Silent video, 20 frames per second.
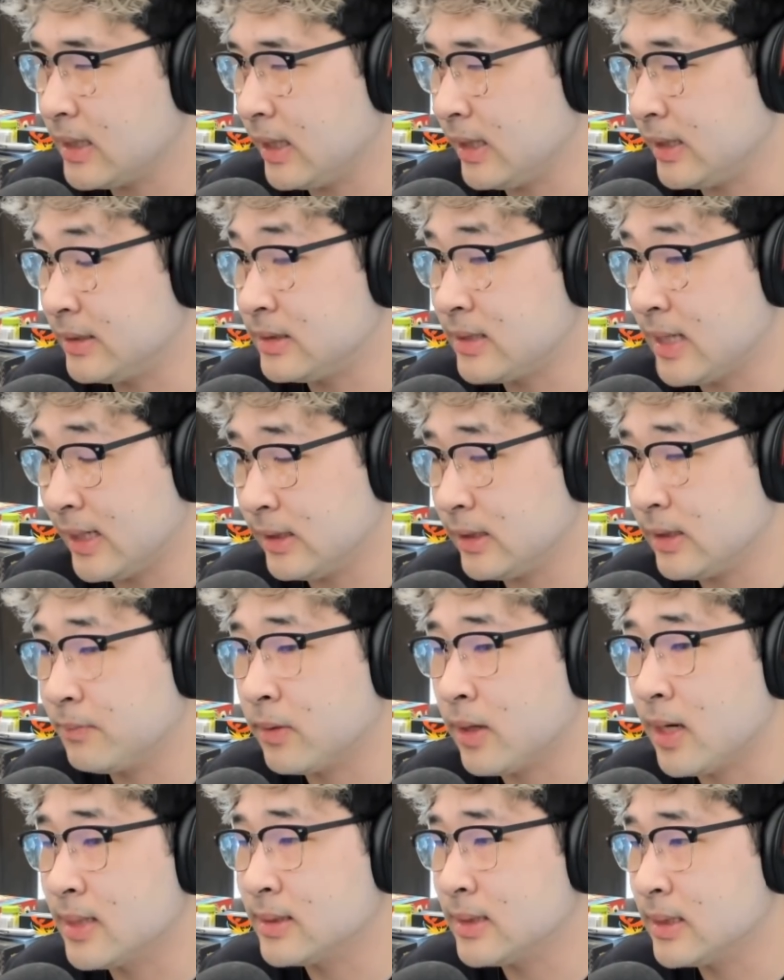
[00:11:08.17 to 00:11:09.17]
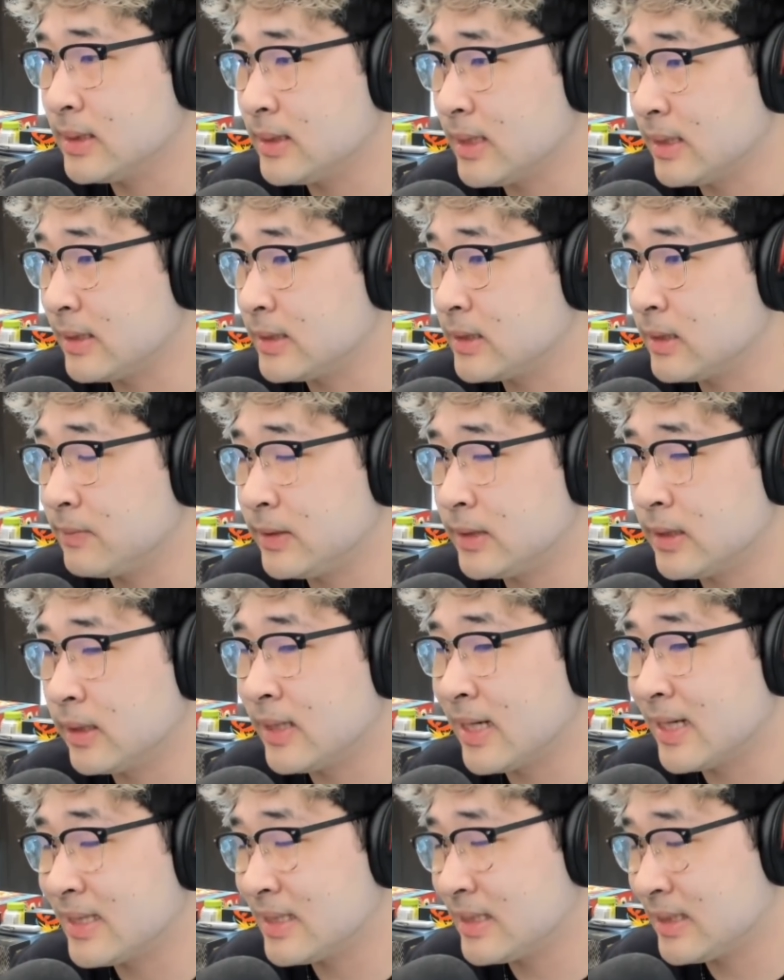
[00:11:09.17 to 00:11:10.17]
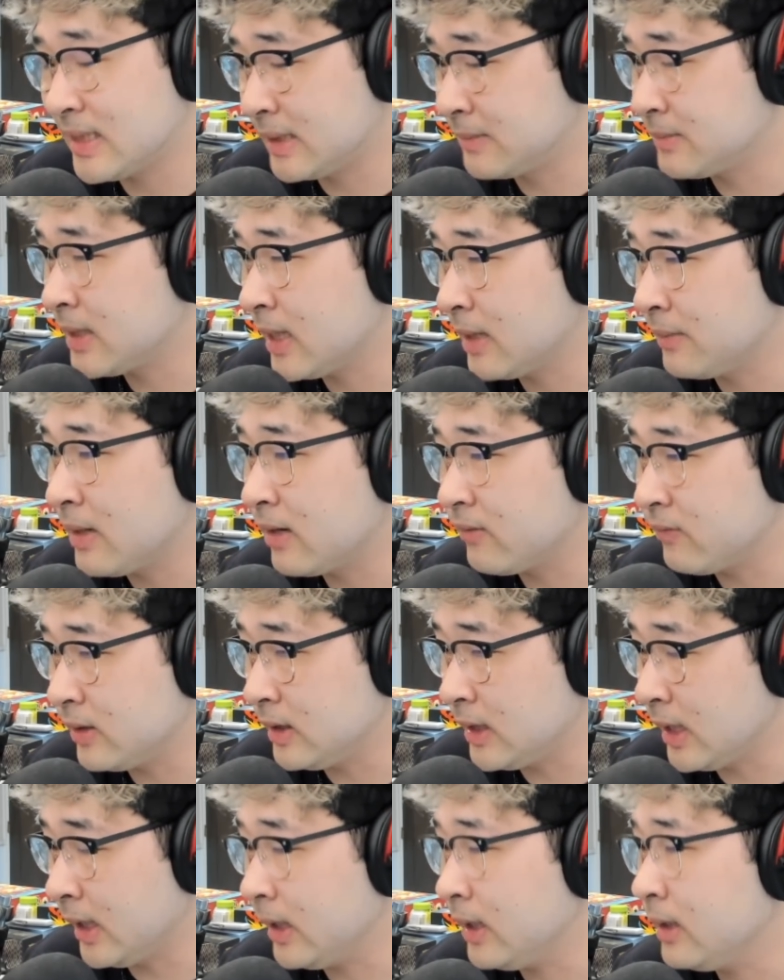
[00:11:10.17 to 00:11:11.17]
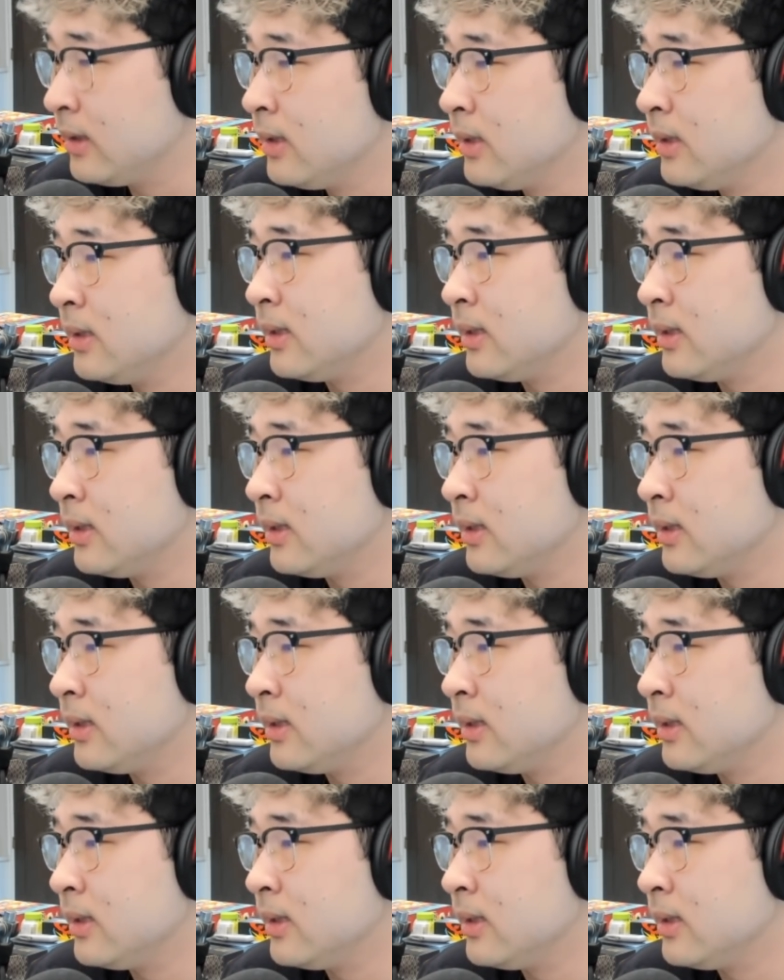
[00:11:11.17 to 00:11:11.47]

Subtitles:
a daily process that needs to be done at the same time every day.